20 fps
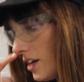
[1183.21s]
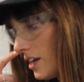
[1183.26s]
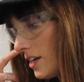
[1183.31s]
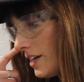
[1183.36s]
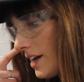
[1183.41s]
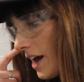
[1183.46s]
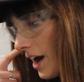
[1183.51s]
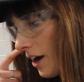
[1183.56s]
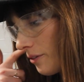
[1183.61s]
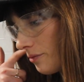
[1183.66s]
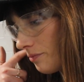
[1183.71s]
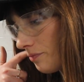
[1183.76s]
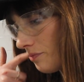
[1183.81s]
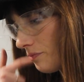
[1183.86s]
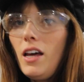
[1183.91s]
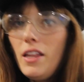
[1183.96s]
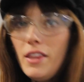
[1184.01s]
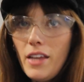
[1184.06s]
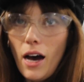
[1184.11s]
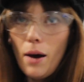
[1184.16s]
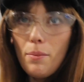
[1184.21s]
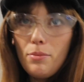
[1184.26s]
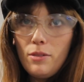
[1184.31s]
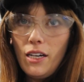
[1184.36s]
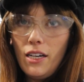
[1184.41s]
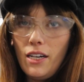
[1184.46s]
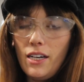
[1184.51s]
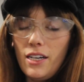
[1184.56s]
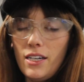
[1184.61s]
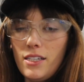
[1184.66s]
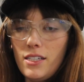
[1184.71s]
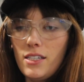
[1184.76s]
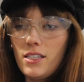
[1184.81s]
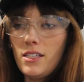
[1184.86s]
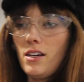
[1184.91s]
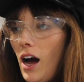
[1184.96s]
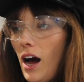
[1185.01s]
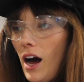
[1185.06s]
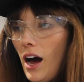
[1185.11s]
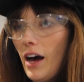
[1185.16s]
Now, the update is
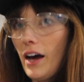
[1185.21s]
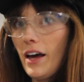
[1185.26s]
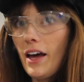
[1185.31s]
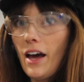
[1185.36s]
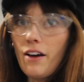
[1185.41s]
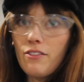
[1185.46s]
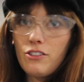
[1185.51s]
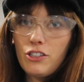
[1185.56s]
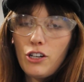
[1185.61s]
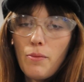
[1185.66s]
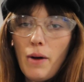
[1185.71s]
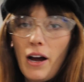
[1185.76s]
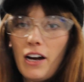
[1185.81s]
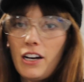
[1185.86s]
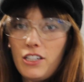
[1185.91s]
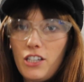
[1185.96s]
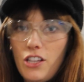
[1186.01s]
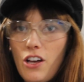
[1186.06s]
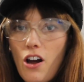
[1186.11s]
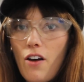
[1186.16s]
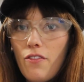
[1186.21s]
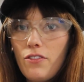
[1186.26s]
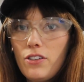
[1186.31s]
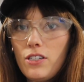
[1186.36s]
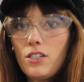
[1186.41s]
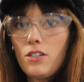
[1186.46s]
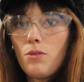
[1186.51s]
I have to go back to the office